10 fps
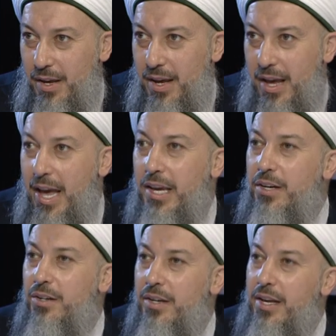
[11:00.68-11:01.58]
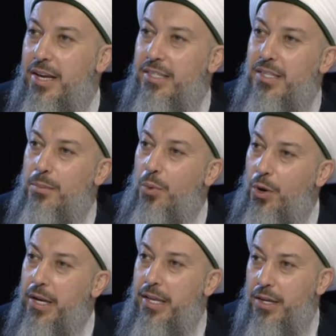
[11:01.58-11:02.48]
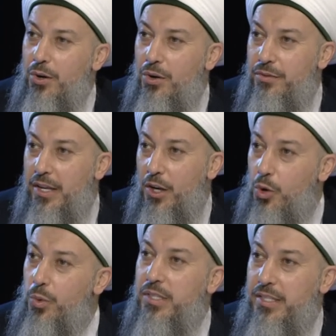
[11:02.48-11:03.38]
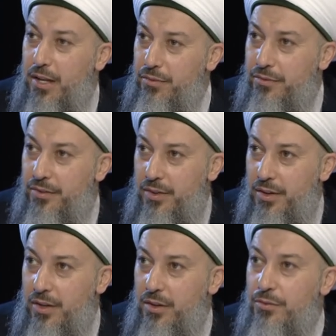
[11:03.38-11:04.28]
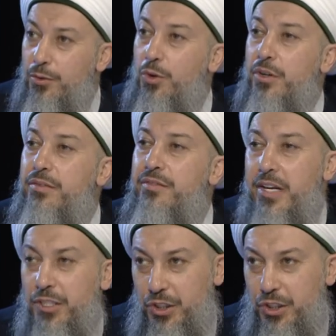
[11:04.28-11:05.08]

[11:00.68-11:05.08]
Anger is the boiling of the lower self for revenge.